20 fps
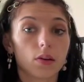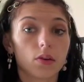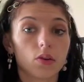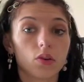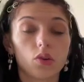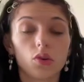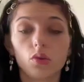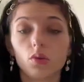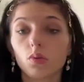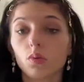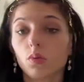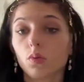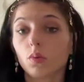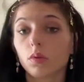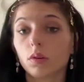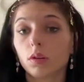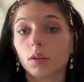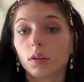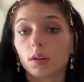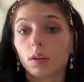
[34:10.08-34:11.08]

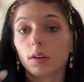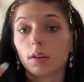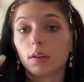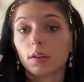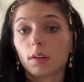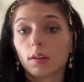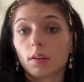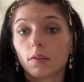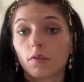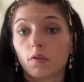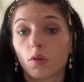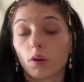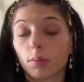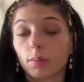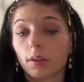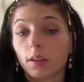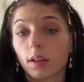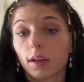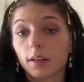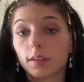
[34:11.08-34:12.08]
new
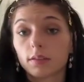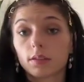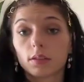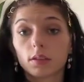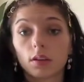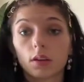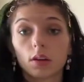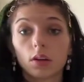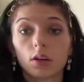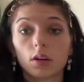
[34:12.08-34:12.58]
formulas